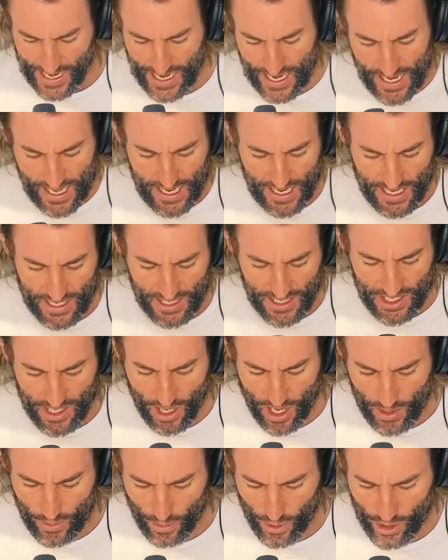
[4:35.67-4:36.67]
Any
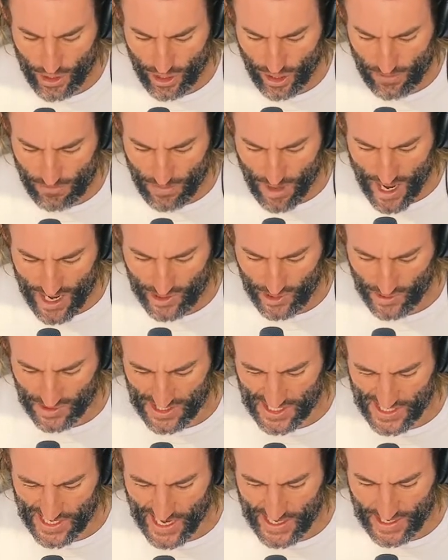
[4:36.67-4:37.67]
inside word on Michael
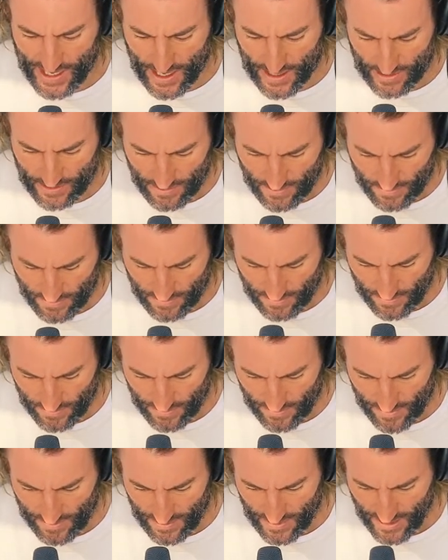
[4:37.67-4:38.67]
Sukkar?
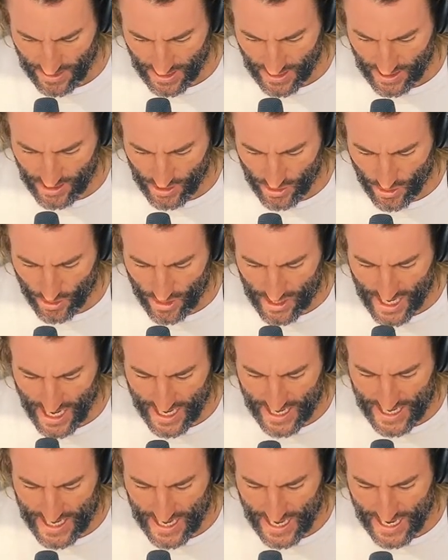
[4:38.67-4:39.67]

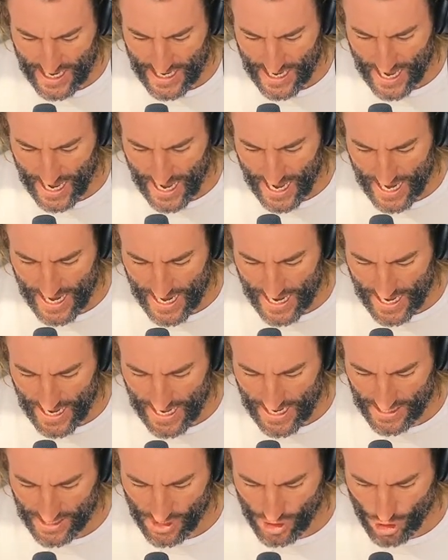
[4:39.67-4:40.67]
Sukkar,
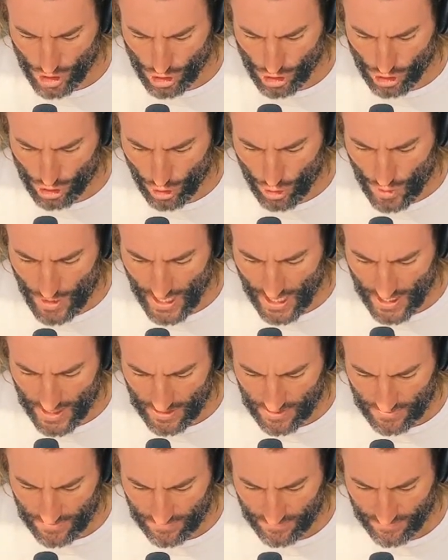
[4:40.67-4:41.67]

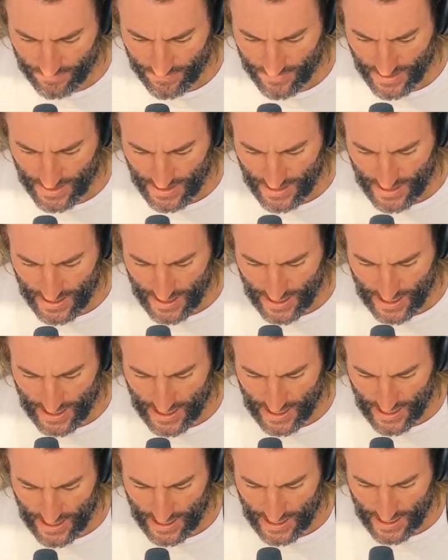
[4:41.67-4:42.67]
Sukkar.
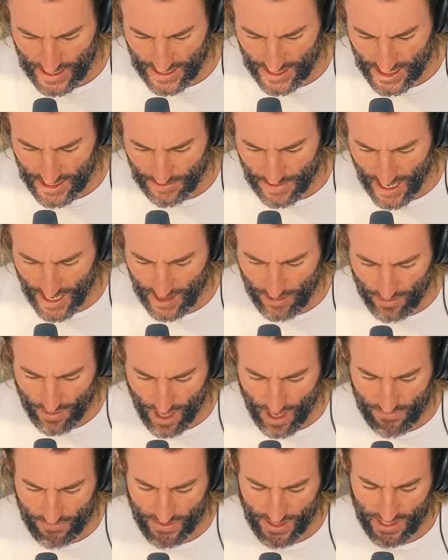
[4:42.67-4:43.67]
He's about the
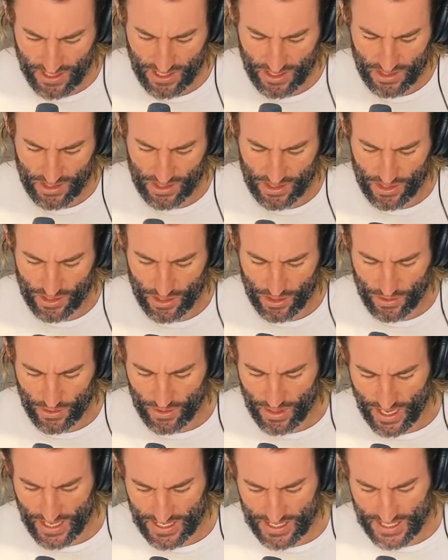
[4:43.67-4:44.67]
right vintage as
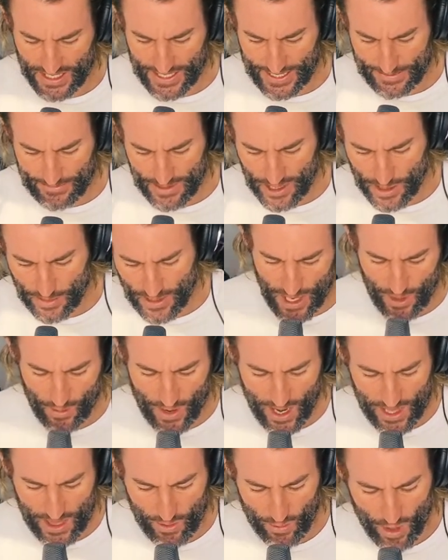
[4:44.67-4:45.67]
you and seems to be
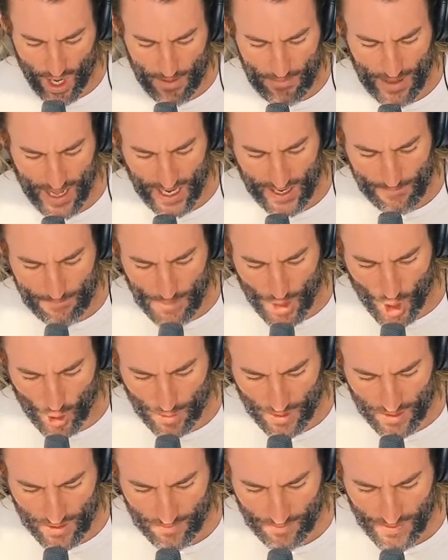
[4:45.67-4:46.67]
around the right part of
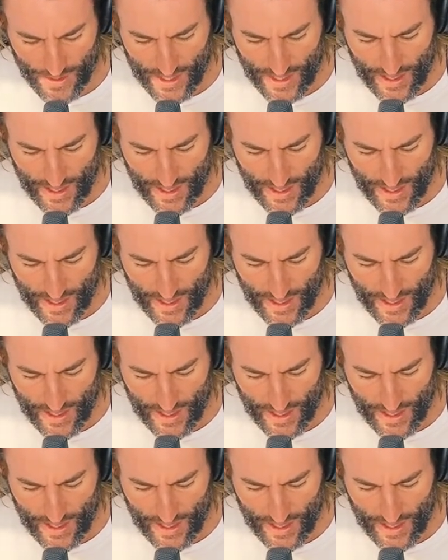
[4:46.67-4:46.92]
Melbourne